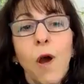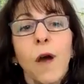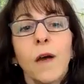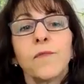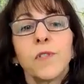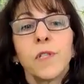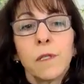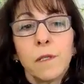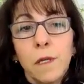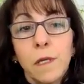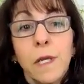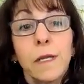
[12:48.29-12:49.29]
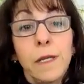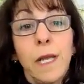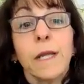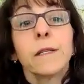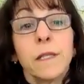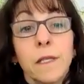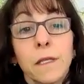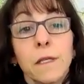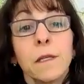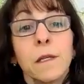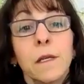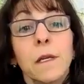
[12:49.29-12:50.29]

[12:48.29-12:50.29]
often connected,